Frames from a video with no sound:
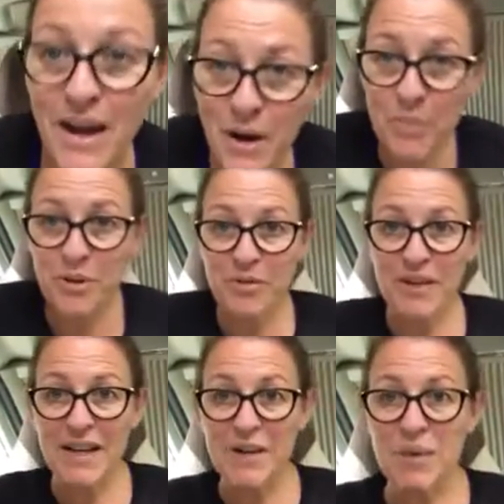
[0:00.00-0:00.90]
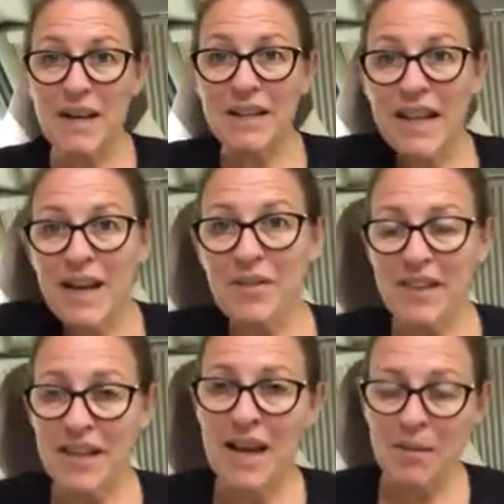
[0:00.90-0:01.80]
hope you're really well,
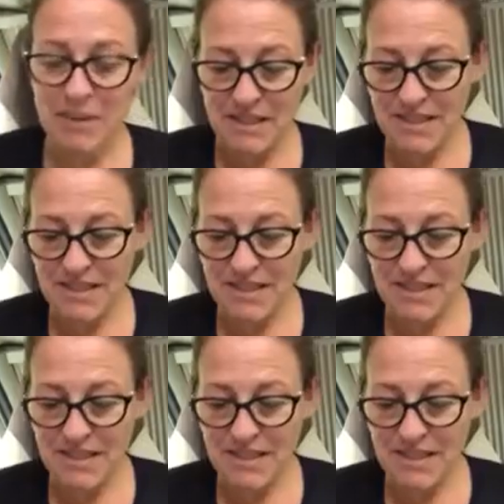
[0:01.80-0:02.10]
healthy and happy.